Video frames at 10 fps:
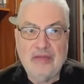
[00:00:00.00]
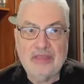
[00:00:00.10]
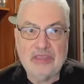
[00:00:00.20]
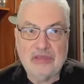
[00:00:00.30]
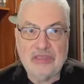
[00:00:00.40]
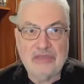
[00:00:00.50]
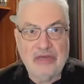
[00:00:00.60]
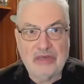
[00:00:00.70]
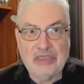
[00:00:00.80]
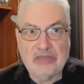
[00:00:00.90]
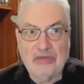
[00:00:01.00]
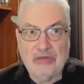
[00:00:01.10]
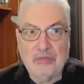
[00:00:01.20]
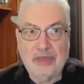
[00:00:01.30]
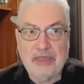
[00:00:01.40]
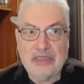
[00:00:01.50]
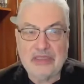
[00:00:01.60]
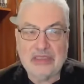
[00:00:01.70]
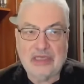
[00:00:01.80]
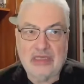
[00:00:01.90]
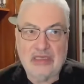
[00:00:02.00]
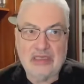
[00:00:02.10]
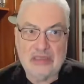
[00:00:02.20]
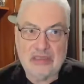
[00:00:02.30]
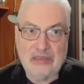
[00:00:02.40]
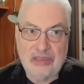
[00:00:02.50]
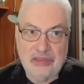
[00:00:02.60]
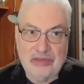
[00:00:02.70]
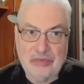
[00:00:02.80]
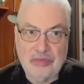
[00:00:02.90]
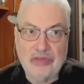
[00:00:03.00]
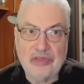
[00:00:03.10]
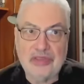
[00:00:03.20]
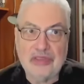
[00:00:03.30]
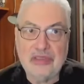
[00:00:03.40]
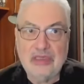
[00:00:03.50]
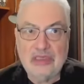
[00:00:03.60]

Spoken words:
So it's a very slow pace, and it's near the border.